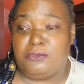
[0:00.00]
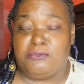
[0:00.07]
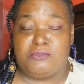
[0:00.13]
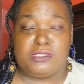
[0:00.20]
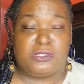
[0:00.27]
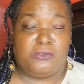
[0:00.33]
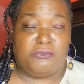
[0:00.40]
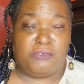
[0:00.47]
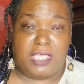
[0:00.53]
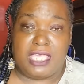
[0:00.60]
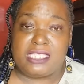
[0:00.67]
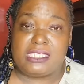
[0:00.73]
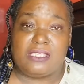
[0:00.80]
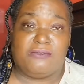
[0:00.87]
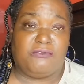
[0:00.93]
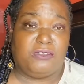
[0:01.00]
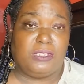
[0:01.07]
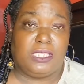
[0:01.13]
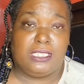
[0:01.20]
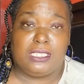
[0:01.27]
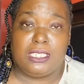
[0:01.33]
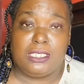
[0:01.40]
moving too fast i
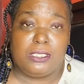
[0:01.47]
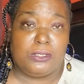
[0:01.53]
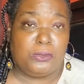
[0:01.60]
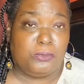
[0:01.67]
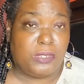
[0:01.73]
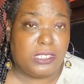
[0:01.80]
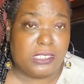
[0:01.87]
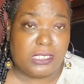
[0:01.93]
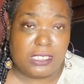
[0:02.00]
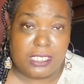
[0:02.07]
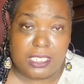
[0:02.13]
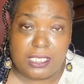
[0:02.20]
feel like they could have waited till